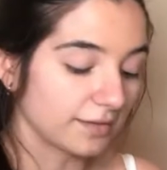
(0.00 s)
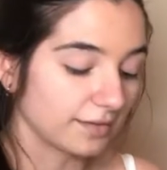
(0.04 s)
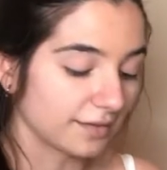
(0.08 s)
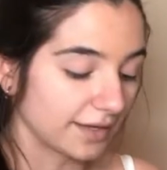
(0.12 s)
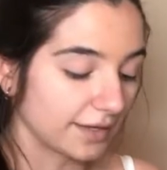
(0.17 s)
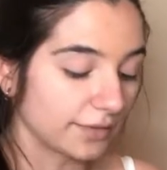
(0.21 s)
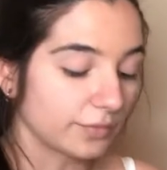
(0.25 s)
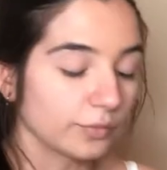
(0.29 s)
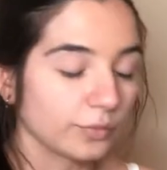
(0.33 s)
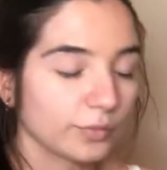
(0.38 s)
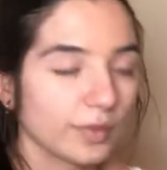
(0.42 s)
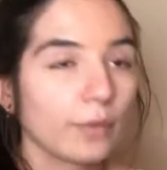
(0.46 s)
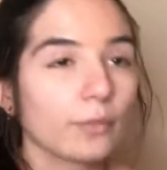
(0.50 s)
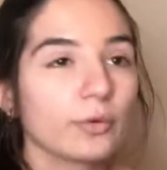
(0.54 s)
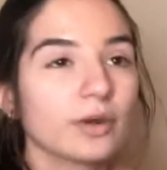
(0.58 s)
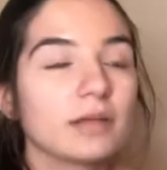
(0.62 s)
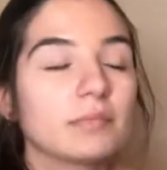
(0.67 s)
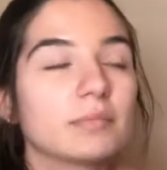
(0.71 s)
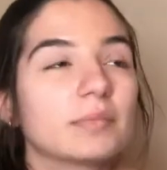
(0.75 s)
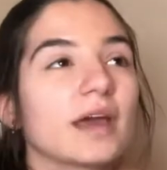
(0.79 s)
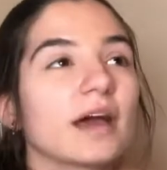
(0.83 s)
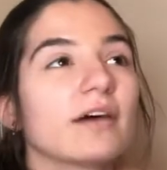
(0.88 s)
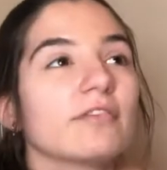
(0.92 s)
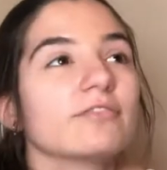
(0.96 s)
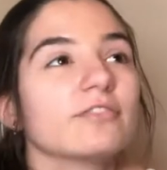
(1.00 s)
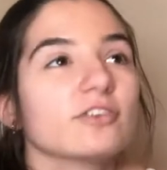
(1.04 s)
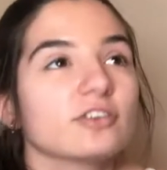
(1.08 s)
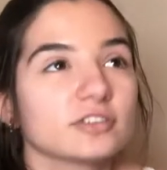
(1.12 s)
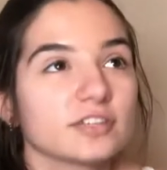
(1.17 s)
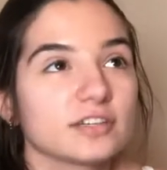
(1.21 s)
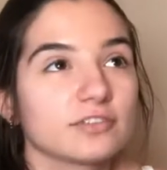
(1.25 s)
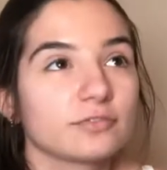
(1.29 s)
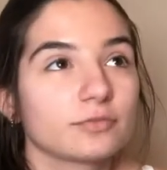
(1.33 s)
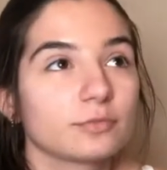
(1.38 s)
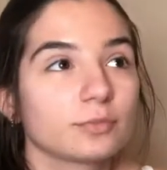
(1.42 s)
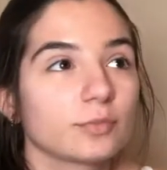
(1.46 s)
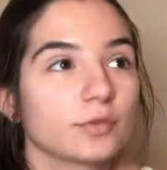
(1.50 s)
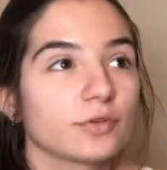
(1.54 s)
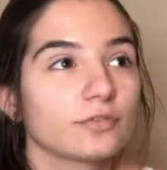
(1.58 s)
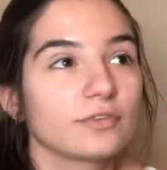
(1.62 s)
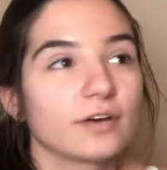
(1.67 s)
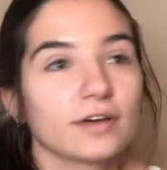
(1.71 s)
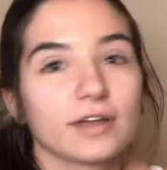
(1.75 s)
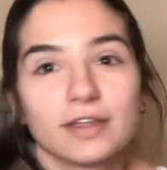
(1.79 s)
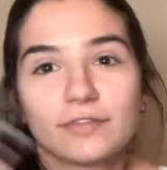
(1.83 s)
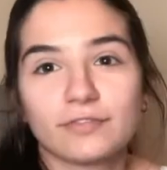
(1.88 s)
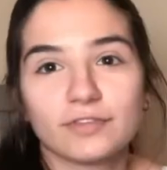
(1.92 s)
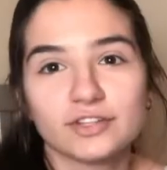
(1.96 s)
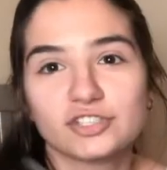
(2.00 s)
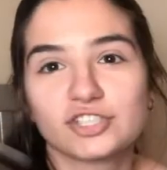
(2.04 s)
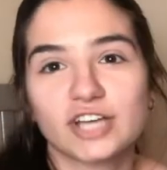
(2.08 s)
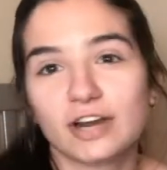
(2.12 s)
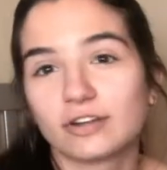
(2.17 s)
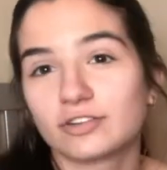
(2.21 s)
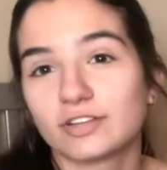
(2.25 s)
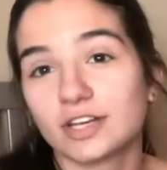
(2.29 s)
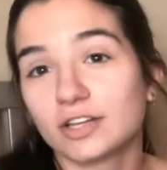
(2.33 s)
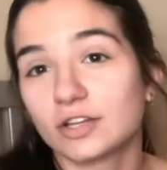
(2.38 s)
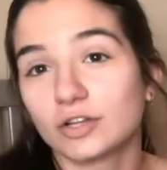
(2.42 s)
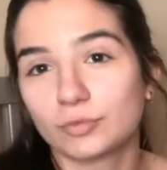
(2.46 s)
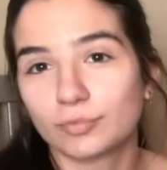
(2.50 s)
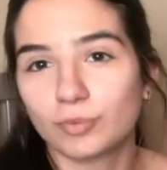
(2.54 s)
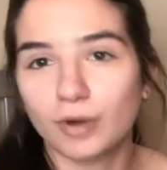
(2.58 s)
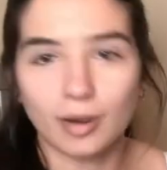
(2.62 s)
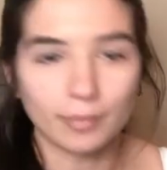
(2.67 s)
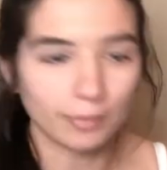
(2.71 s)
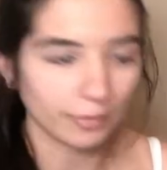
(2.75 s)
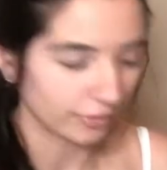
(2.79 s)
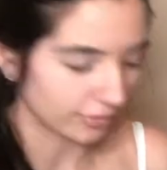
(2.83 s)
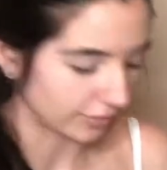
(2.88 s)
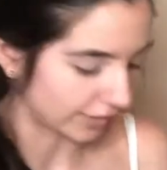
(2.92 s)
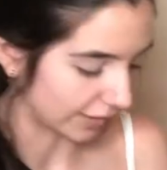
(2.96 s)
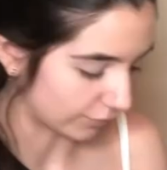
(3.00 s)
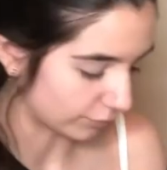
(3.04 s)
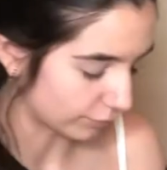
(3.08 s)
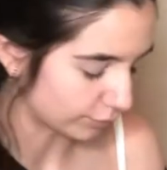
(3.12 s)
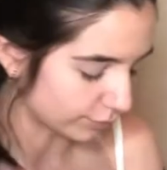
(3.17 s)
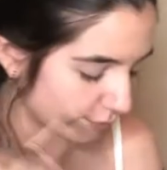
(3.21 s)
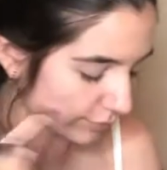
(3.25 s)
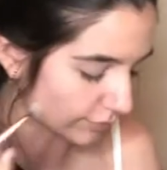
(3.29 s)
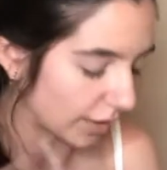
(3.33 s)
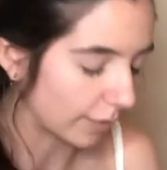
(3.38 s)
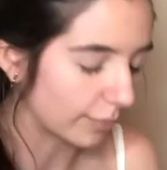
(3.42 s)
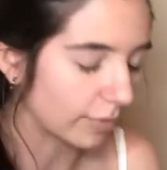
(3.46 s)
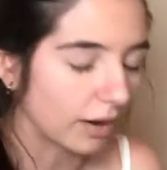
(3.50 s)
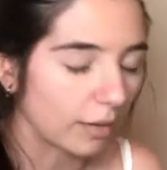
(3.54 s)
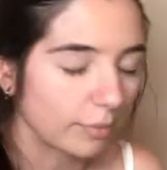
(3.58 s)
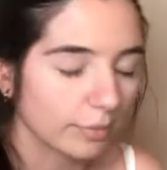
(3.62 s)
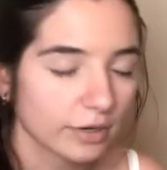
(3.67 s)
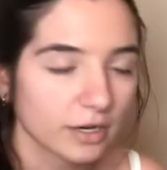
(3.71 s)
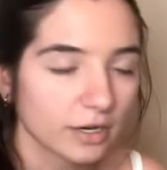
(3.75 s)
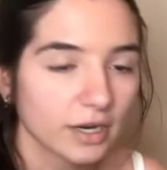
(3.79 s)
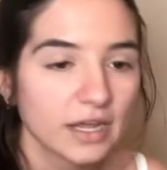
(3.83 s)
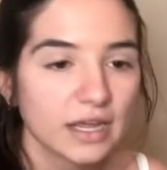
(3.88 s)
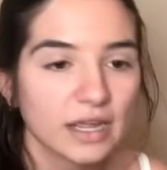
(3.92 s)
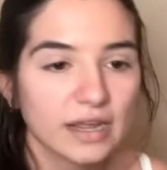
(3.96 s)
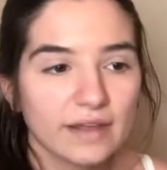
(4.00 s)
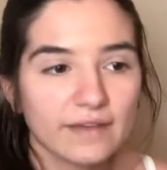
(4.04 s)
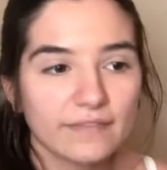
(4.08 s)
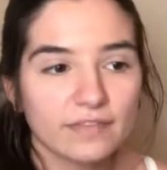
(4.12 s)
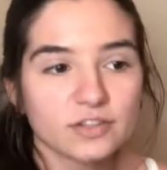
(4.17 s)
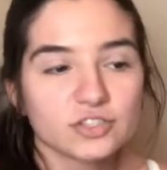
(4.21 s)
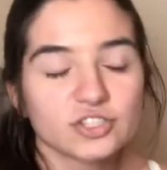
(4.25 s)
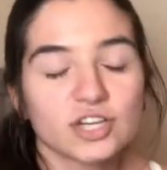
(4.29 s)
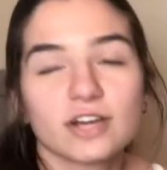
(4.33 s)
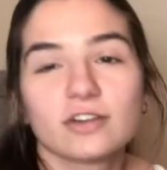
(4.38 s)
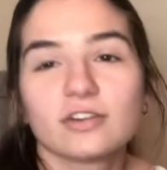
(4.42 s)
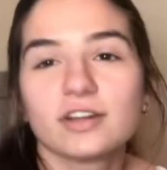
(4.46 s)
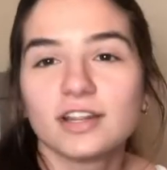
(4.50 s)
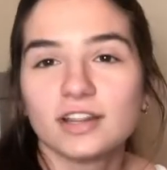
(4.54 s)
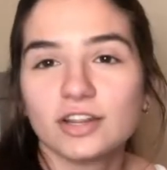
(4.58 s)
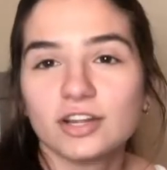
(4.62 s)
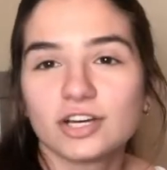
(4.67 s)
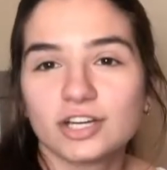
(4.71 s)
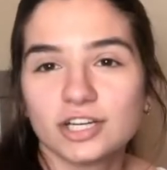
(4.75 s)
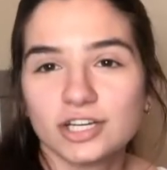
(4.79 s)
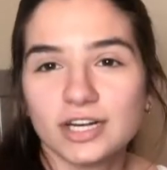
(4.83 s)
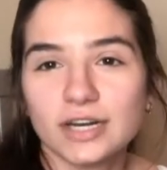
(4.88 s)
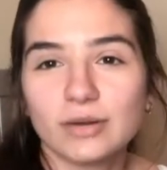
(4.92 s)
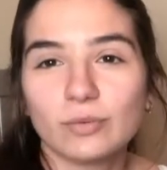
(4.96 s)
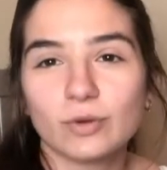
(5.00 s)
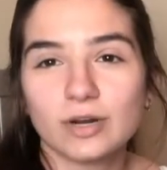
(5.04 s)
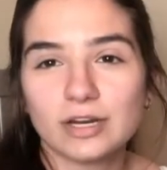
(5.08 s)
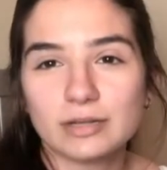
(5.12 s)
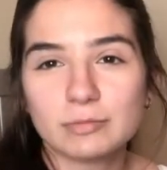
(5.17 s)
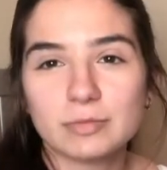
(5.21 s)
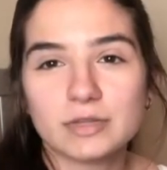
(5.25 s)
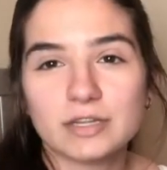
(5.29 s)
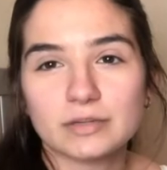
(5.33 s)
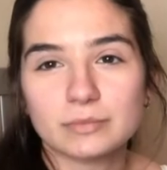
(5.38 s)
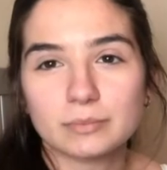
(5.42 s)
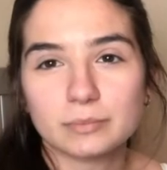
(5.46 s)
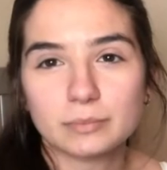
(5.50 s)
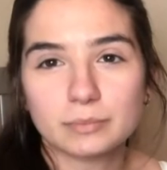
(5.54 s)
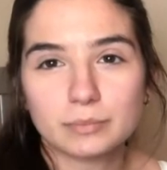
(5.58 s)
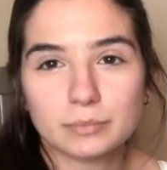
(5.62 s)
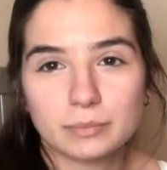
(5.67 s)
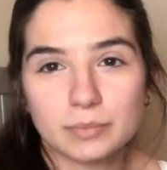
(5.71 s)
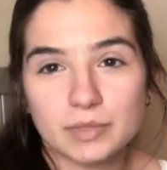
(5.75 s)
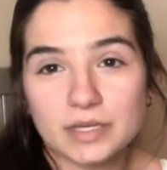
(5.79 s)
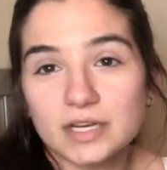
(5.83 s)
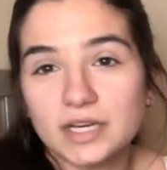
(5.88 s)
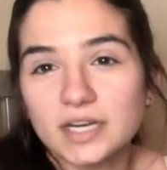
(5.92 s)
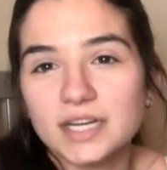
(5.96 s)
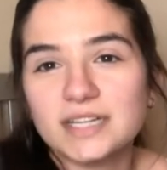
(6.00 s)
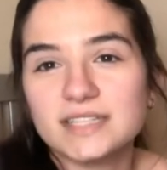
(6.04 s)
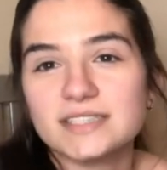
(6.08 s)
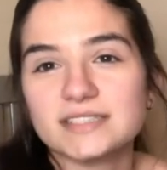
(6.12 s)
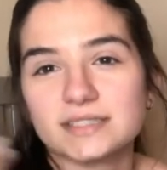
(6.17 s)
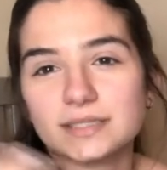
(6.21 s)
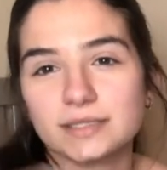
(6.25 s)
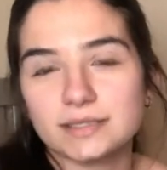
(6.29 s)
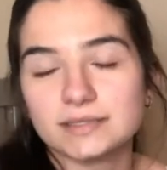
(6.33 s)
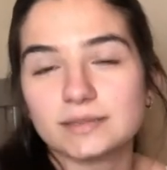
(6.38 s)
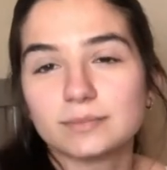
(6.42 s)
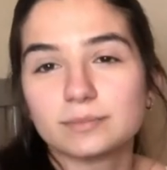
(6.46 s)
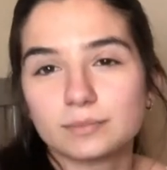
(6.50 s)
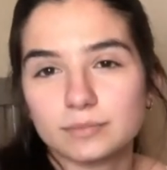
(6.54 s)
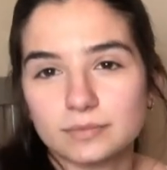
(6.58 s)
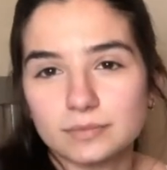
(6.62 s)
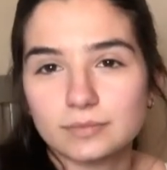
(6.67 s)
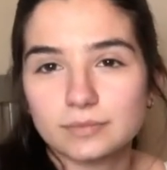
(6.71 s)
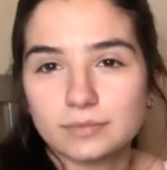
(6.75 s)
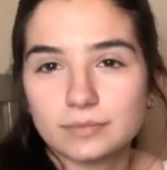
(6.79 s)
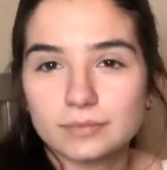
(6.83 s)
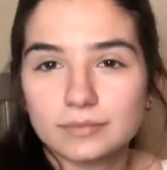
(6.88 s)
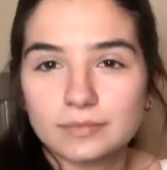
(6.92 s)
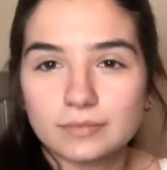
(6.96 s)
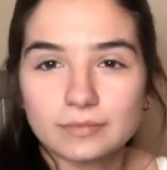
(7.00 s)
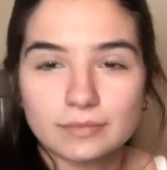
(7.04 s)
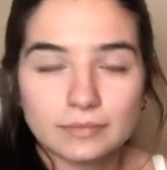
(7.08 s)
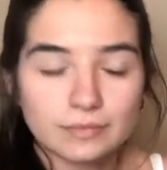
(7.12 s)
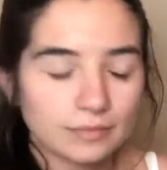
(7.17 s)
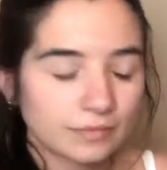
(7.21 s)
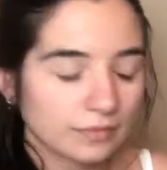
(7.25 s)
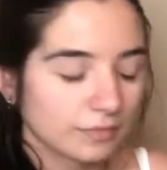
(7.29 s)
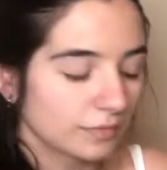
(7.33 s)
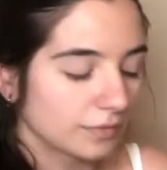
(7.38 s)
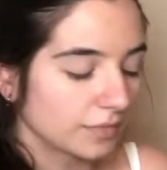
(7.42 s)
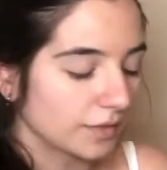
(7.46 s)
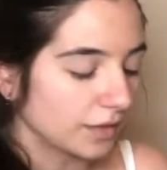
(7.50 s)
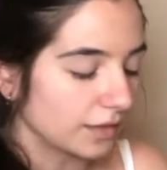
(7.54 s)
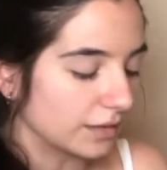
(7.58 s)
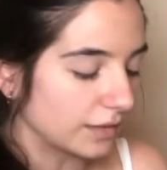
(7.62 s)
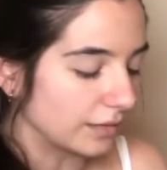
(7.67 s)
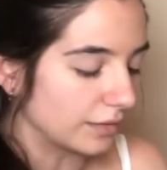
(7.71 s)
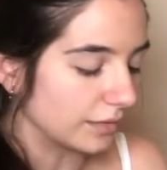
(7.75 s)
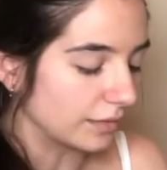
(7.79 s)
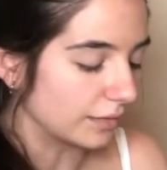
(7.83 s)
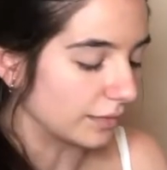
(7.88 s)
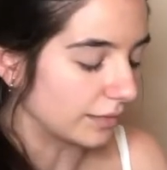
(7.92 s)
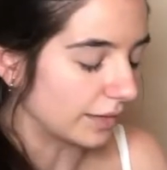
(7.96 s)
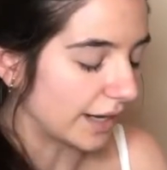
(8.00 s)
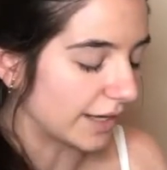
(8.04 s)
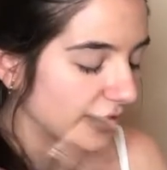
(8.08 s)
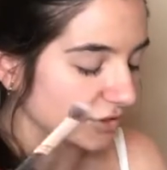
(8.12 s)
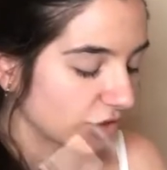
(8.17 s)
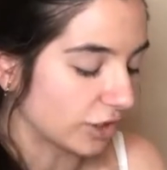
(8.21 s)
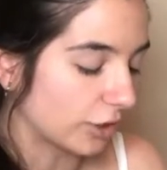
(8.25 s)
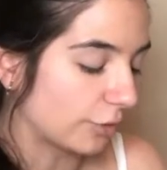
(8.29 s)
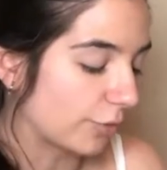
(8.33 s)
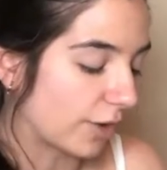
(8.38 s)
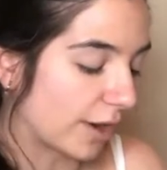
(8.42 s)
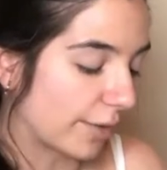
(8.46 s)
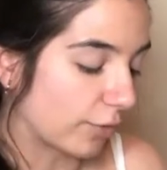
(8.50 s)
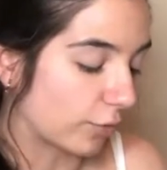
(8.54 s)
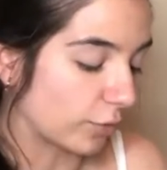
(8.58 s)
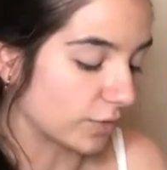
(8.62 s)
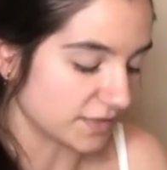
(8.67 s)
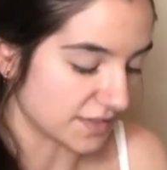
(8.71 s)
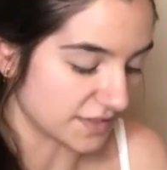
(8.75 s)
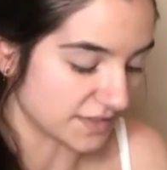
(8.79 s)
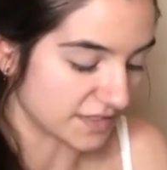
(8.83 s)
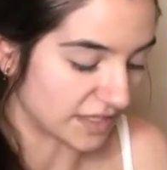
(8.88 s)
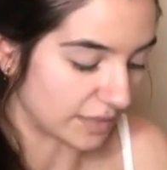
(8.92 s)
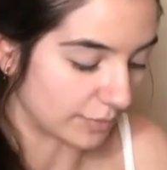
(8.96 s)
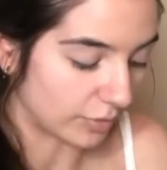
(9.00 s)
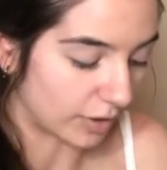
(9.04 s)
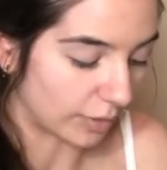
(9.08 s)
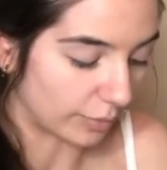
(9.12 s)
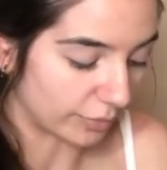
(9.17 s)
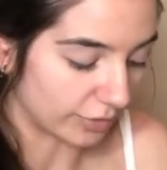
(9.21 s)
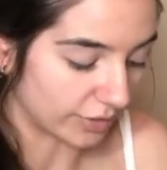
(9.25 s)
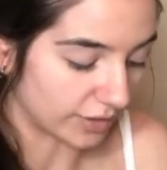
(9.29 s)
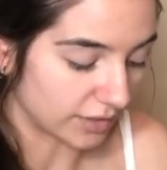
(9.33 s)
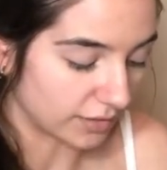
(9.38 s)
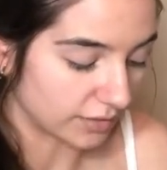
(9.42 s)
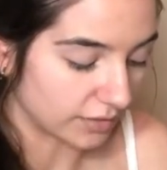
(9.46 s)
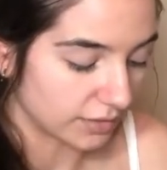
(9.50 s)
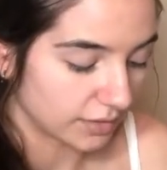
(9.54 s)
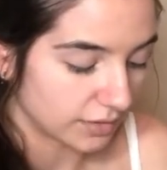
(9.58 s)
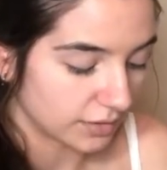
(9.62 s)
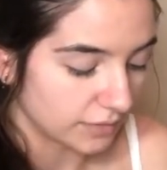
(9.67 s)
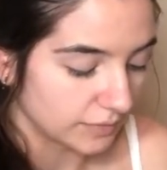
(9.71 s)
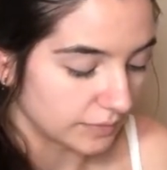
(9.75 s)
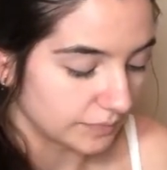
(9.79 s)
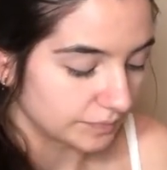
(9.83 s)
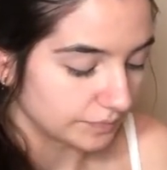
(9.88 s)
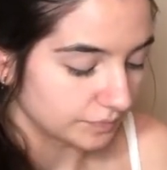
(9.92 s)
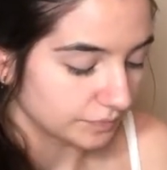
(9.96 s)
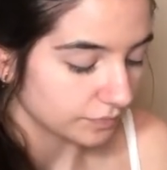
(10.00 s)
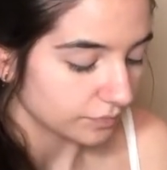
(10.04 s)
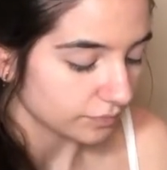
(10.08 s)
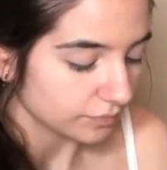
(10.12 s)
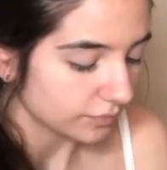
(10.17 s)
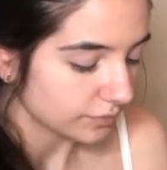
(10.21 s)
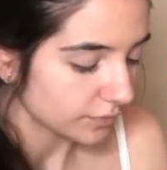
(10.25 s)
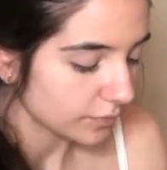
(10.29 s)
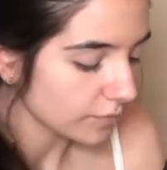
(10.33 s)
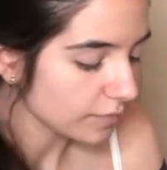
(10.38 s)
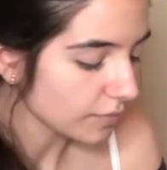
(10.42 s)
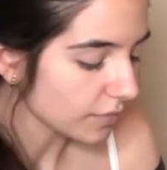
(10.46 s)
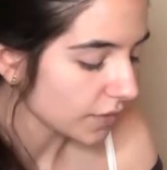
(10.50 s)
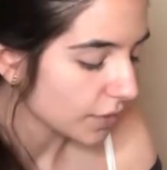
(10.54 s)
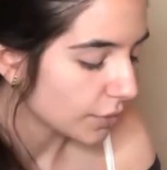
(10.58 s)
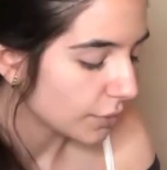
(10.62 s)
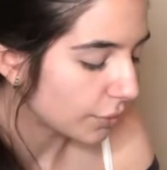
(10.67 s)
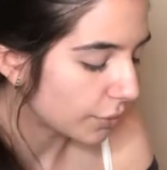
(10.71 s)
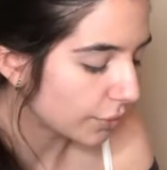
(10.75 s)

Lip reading: that wouldn't be at fault if the shadow didn't look proper, like, not proper. If the shadow didn't look good, it wouldn't be because the eyeshadow primer wasn't set properly. So